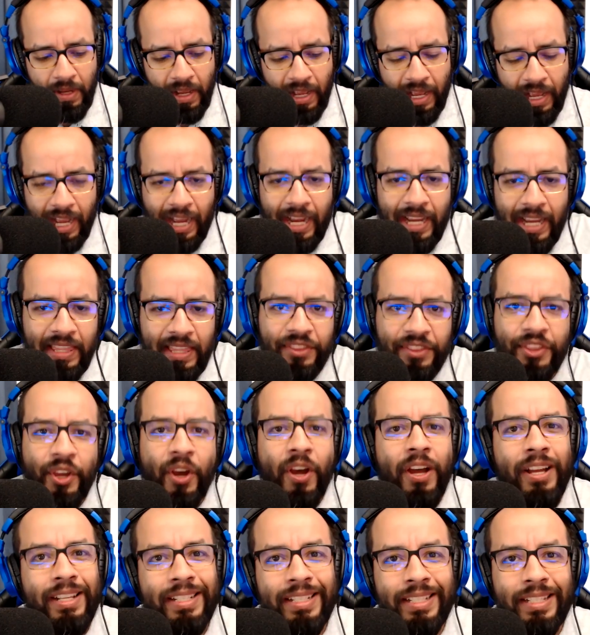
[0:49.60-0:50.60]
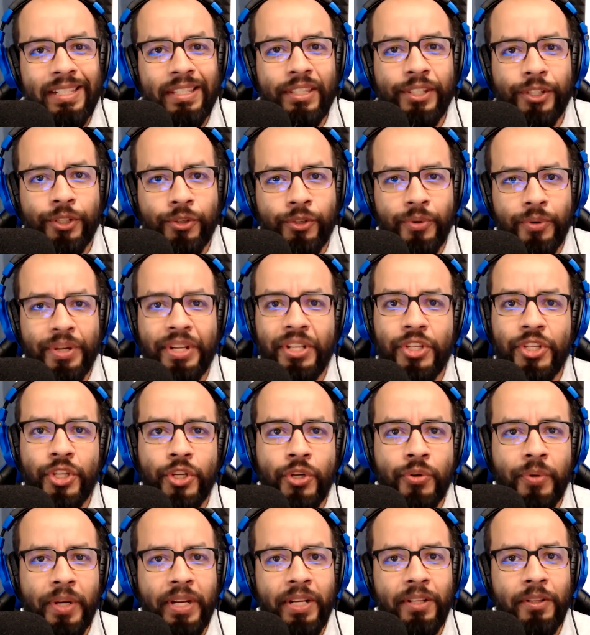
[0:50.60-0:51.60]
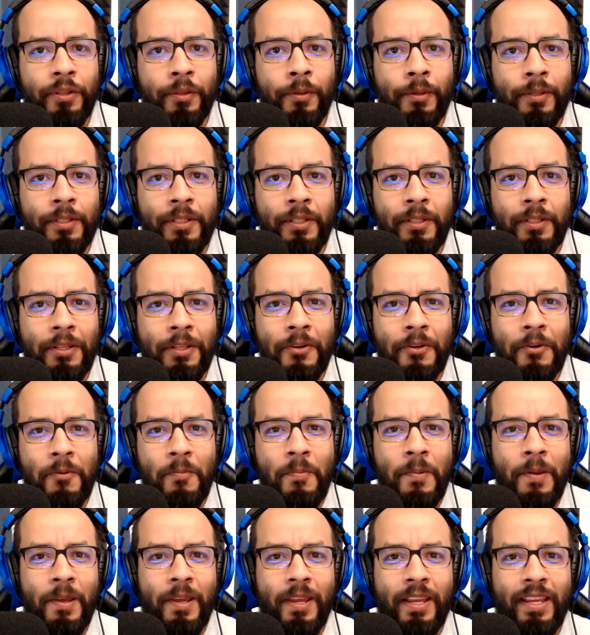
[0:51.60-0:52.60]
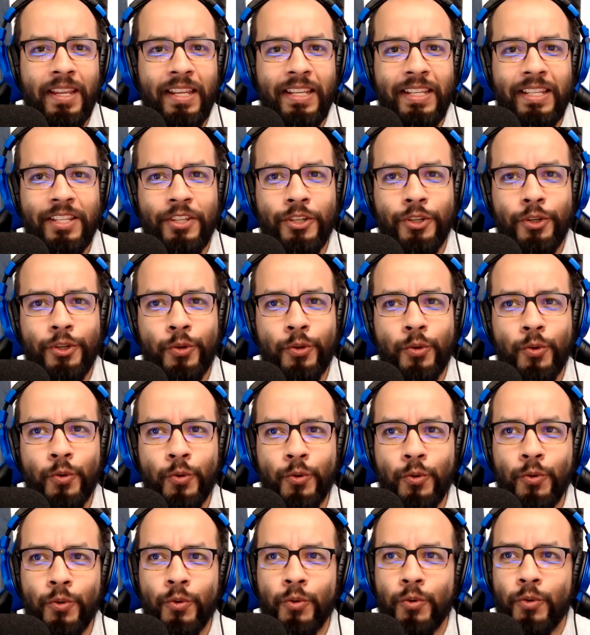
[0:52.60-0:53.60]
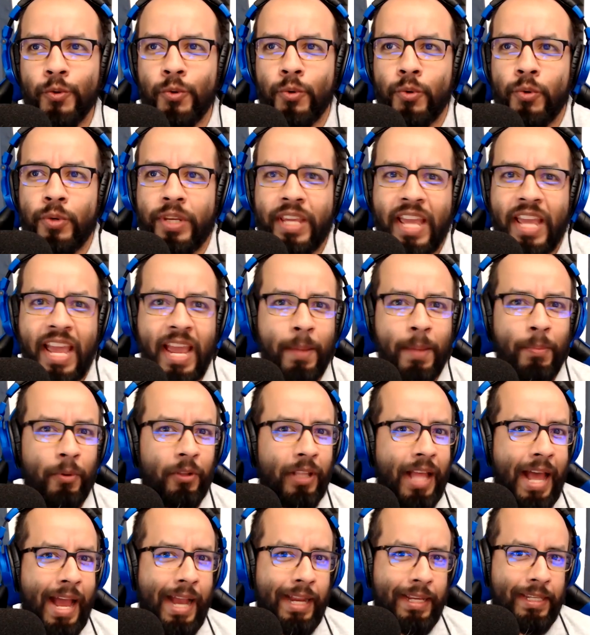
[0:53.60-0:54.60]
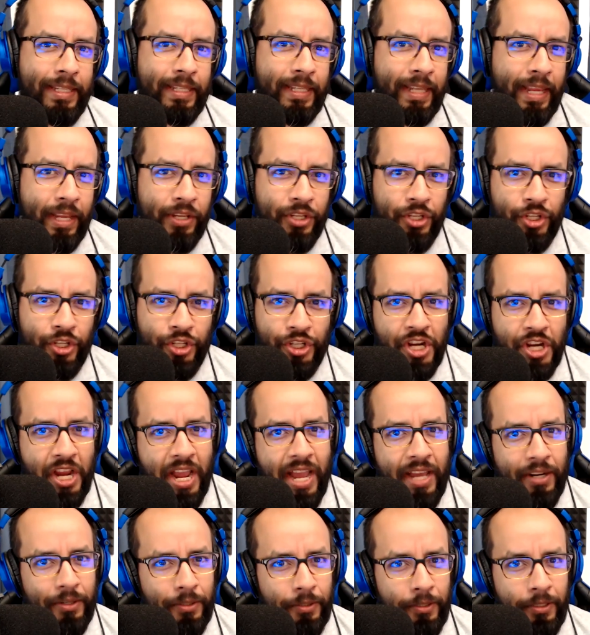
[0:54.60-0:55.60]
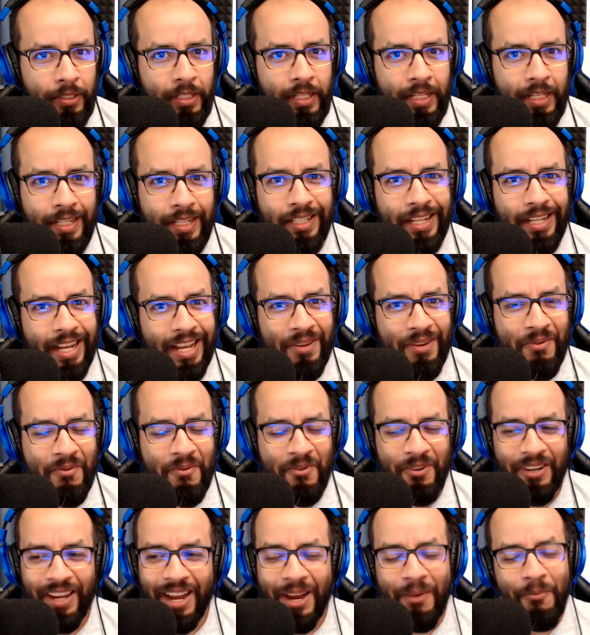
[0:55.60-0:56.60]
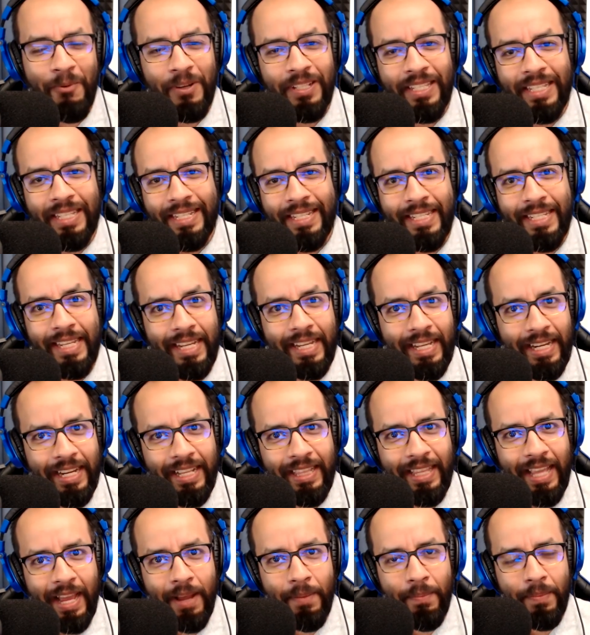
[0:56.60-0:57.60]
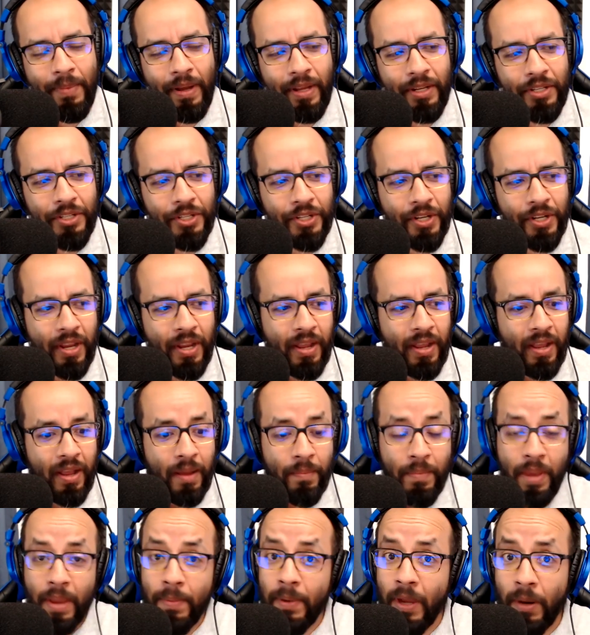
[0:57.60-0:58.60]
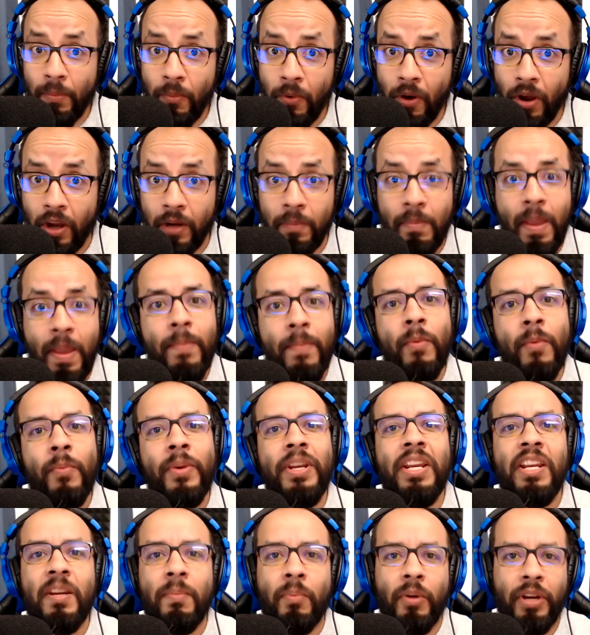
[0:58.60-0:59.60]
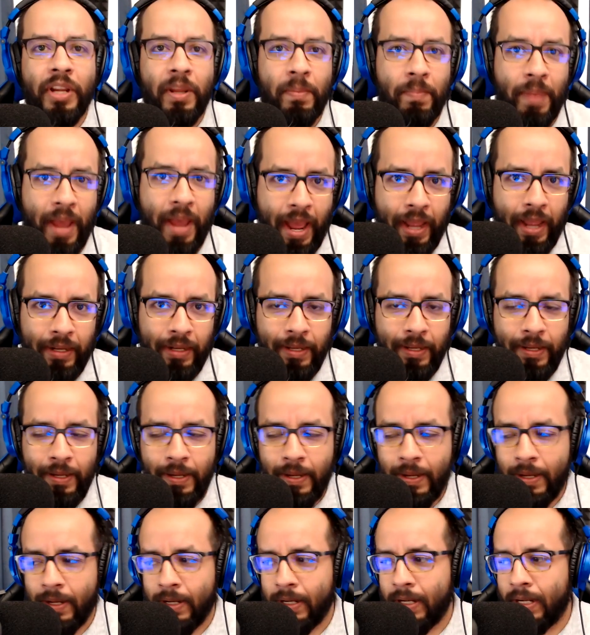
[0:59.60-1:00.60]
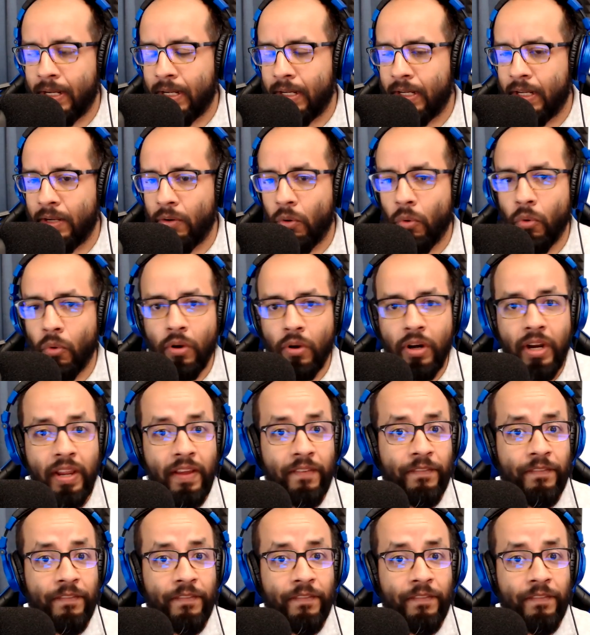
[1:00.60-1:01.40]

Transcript: I thought the green screen looked a little bit too cable access channel. I wasn't digging it that much. Maybe I'm wrong. Maybe we need to bring it back. Or if